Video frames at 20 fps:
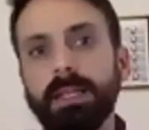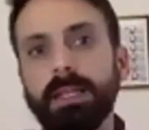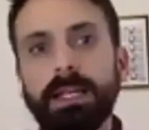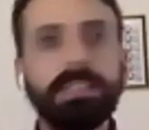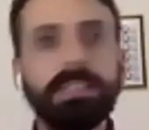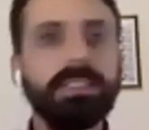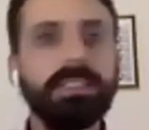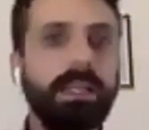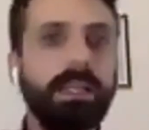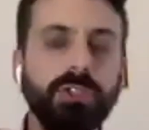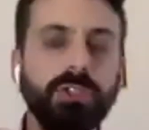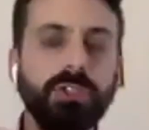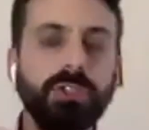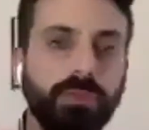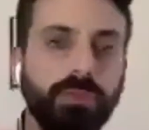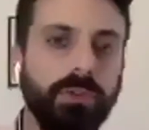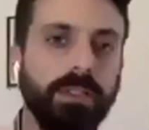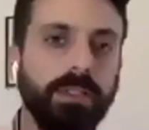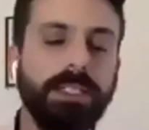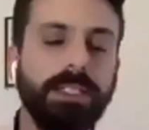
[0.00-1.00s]
He said it was
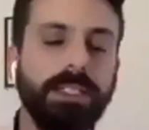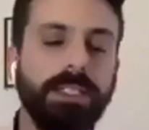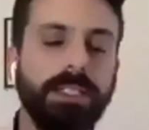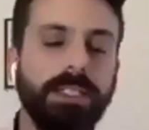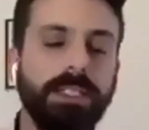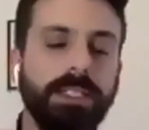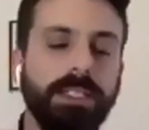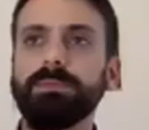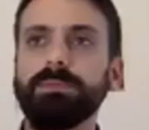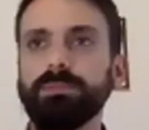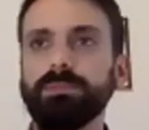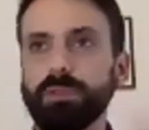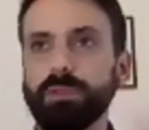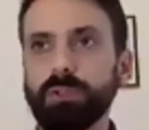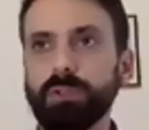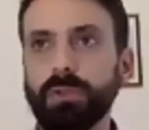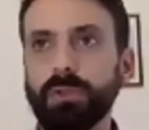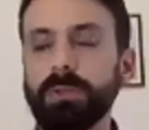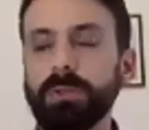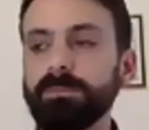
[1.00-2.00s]
just for a test,
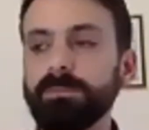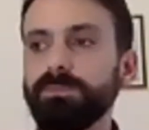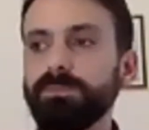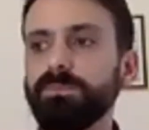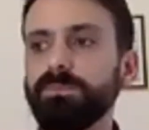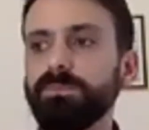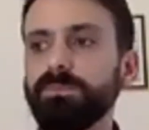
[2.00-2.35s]
sure.